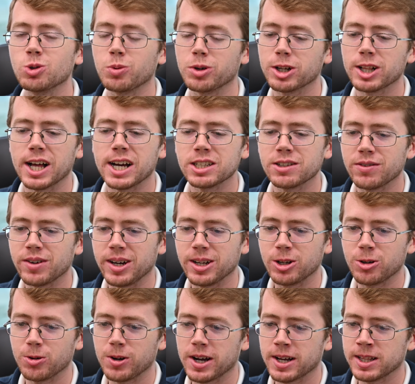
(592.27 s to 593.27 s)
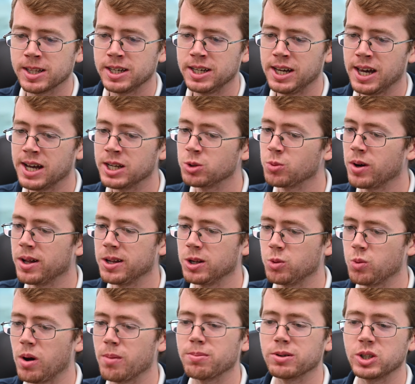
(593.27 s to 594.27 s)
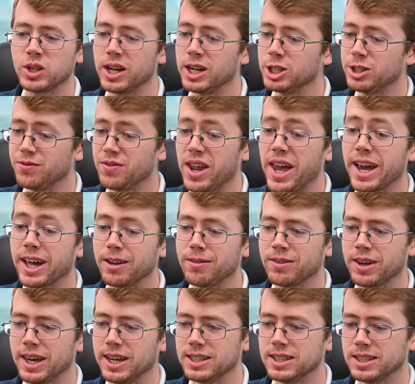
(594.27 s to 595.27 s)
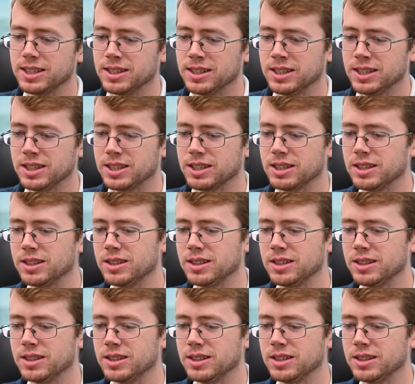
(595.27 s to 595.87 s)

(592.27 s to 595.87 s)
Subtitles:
were classified correctly, as well as what percentage of negative cases.